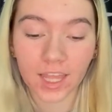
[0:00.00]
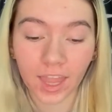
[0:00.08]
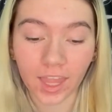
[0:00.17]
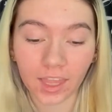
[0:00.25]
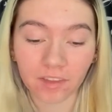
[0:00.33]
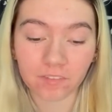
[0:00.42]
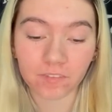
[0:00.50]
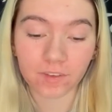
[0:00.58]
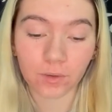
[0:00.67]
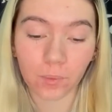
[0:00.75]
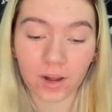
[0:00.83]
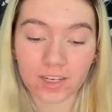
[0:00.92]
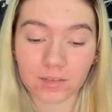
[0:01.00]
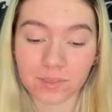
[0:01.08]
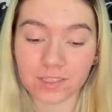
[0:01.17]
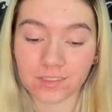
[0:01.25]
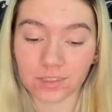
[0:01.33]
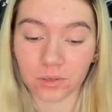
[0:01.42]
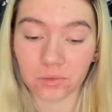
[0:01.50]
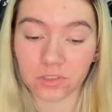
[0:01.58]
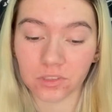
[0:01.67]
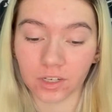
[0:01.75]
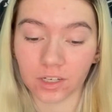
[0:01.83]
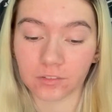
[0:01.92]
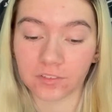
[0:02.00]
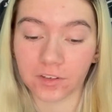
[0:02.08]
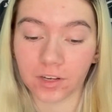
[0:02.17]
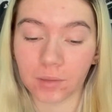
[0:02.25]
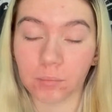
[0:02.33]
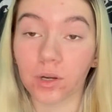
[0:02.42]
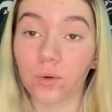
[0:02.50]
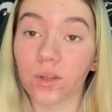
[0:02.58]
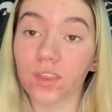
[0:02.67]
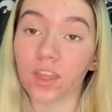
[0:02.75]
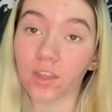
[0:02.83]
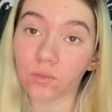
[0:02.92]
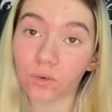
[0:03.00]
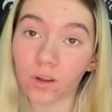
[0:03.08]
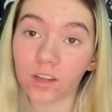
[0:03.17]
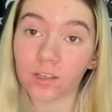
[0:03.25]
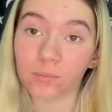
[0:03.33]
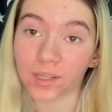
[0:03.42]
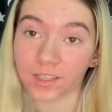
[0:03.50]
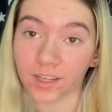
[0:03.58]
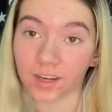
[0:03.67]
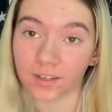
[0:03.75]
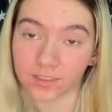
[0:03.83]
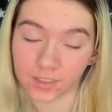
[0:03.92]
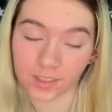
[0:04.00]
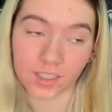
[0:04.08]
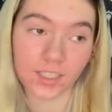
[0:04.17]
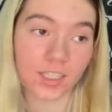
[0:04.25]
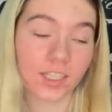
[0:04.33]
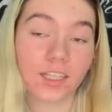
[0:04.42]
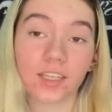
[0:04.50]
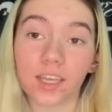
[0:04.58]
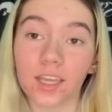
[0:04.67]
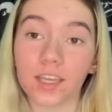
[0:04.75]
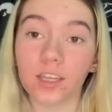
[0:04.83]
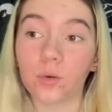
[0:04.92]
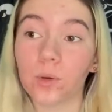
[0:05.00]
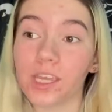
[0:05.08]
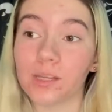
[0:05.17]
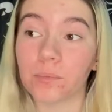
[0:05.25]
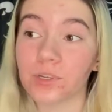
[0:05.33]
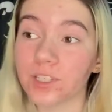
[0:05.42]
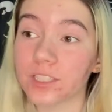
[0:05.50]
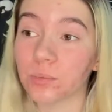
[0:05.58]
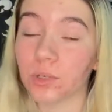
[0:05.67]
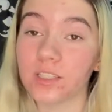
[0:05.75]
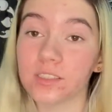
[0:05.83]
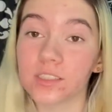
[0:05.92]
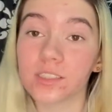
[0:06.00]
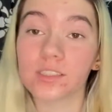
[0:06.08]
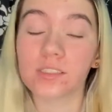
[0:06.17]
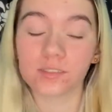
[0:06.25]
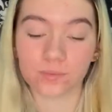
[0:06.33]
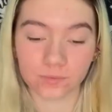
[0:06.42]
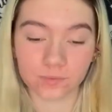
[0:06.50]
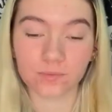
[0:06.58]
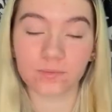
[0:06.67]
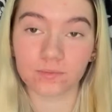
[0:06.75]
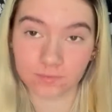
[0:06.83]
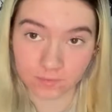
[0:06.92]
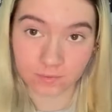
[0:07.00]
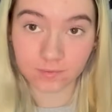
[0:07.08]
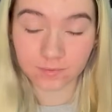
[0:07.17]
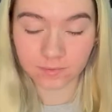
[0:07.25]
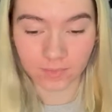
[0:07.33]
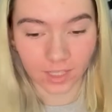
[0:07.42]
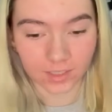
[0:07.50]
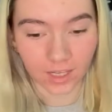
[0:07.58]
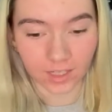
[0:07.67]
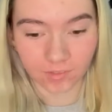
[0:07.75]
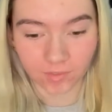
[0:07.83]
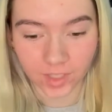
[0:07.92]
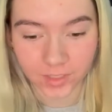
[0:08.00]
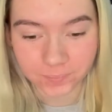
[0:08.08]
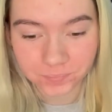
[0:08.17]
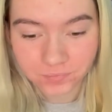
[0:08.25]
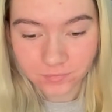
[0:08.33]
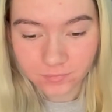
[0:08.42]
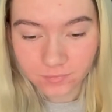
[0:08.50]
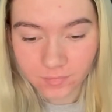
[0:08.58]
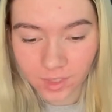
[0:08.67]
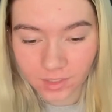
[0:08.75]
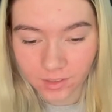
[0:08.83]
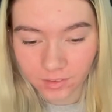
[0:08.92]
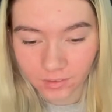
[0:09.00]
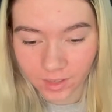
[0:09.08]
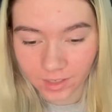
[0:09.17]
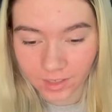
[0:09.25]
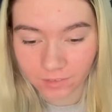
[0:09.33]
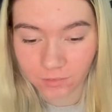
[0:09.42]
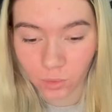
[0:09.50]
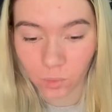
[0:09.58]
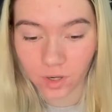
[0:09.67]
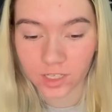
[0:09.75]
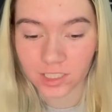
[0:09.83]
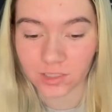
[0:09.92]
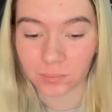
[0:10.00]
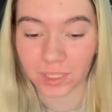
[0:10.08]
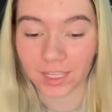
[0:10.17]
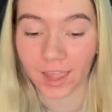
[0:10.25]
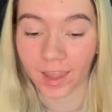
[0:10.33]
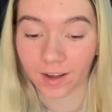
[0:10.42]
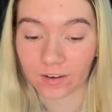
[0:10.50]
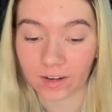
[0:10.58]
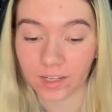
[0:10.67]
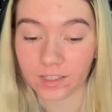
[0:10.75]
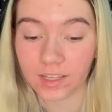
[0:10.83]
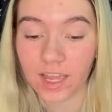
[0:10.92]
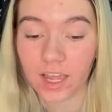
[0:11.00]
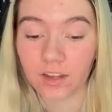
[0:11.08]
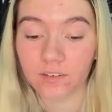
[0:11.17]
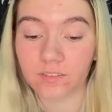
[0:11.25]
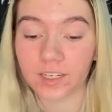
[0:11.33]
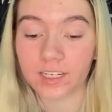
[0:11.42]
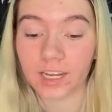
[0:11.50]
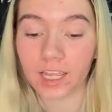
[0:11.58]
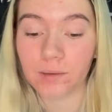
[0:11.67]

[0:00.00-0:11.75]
If you want it to be Zeus, you're going to read a book with a royal main character, king, queen, princess, prince, that kind of thing. All right, and if you want it to be Hera, read a